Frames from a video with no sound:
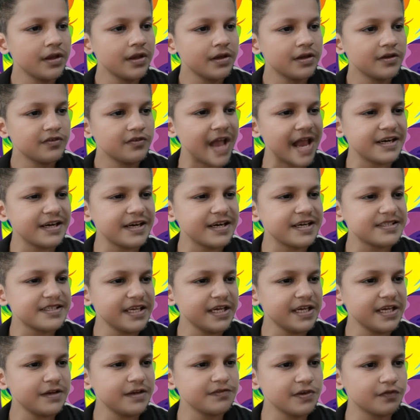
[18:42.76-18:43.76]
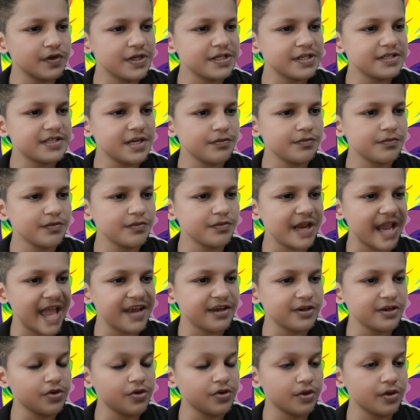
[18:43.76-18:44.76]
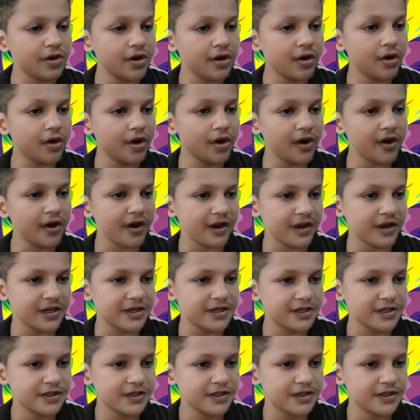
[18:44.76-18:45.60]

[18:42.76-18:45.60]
Well-received wisdom can go honk,